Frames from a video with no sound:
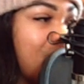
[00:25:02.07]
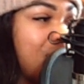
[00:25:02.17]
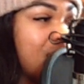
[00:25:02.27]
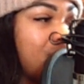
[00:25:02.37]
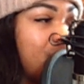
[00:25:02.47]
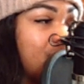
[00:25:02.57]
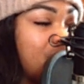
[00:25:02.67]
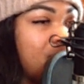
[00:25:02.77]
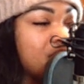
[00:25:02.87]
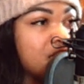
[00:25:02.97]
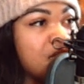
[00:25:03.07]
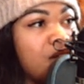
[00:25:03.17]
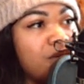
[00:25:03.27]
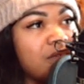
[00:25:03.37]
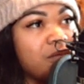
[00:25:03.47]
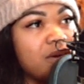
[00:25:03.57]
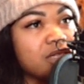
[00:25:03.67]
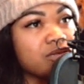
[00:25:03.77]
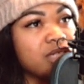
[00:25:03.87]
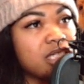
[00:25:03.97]
me let me let me just go with the
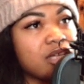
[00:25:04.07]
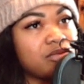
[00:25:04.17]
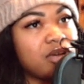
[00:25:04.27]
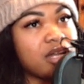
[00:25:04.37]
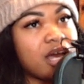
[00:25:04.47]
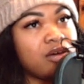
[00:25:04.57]
most recent one. I